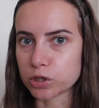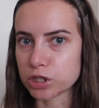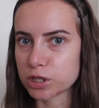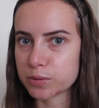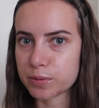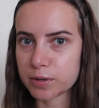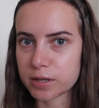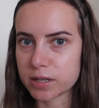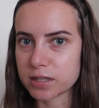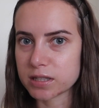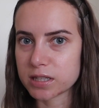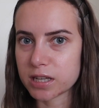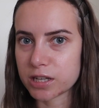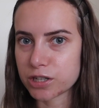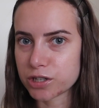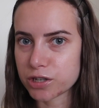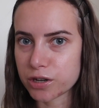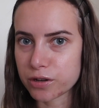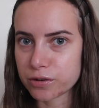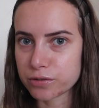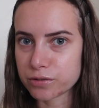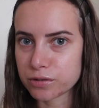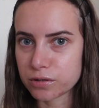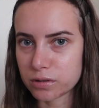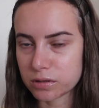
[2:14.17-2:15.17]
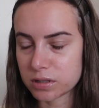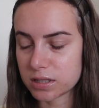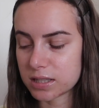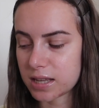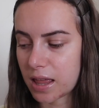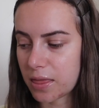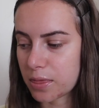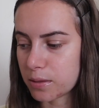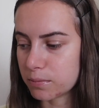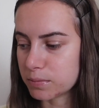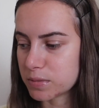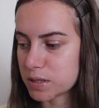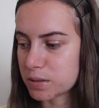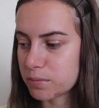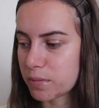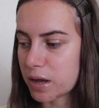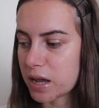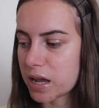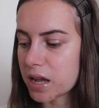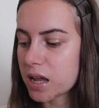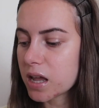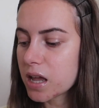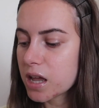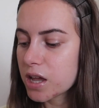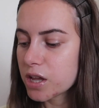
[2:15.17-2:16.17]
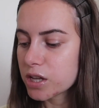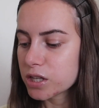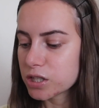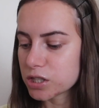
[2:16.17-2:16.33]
just because they chose not to send them to me.